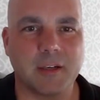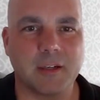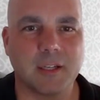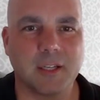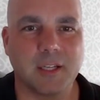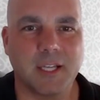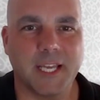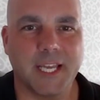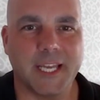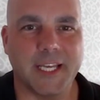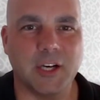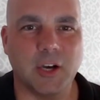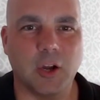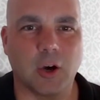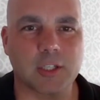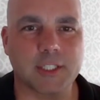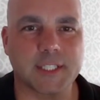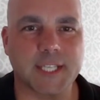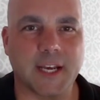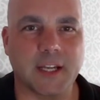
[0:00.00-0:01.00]
in in
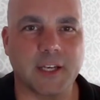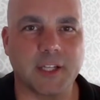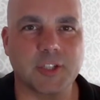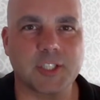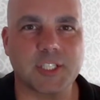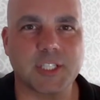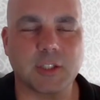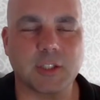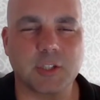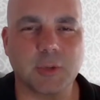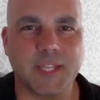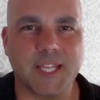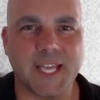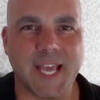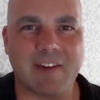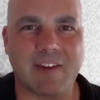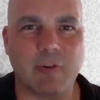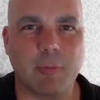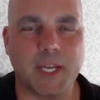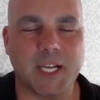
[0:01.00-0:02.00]
lockdown? Are you still doing the
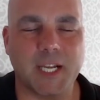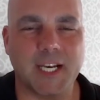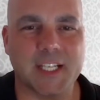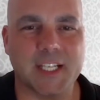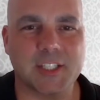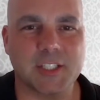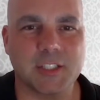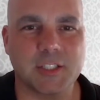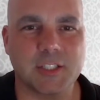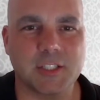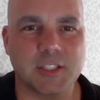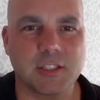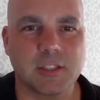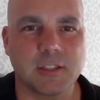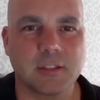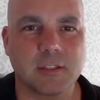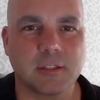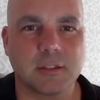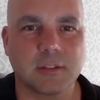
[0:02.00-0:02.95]
Arabic lessons?